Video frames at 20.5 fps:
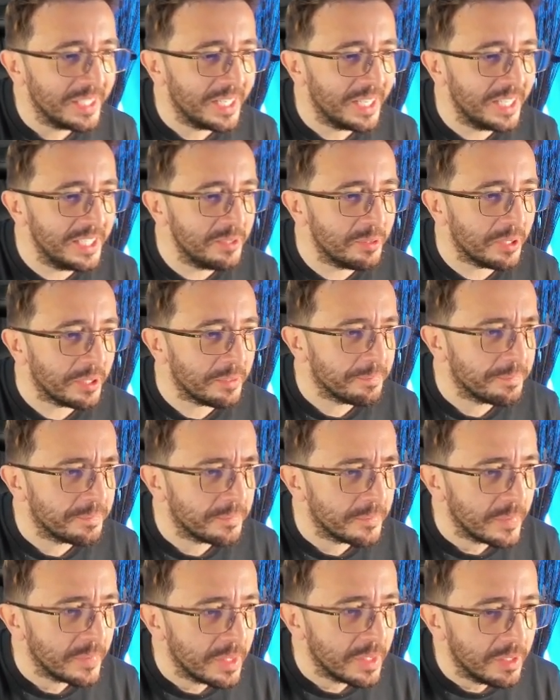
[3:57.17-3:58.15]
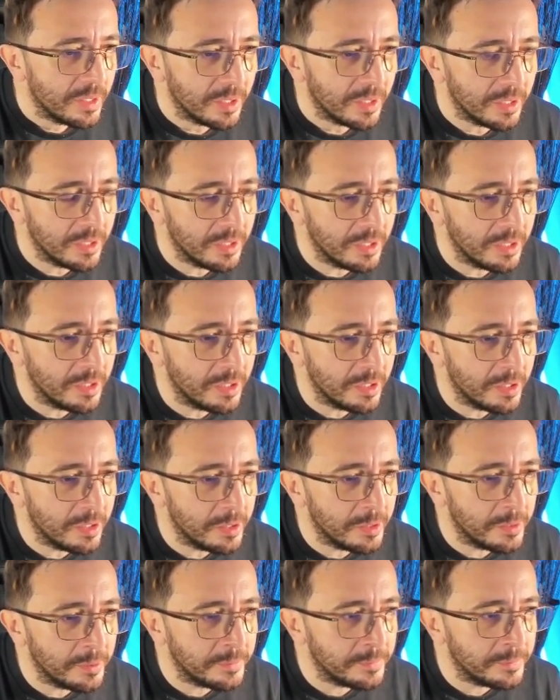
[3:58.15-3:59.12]
Anyway,
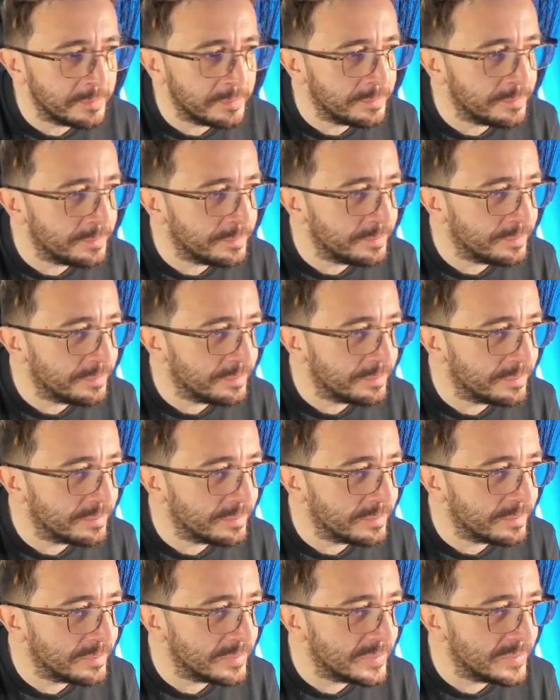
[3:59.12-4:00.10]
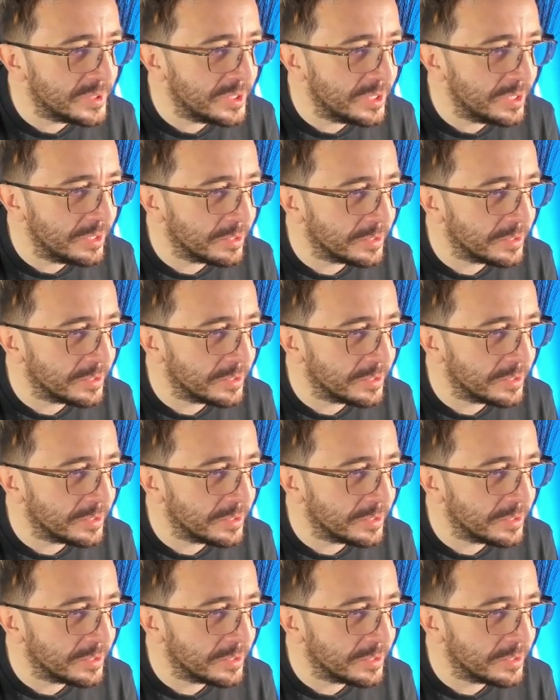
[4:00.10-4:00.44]
um, yeah, I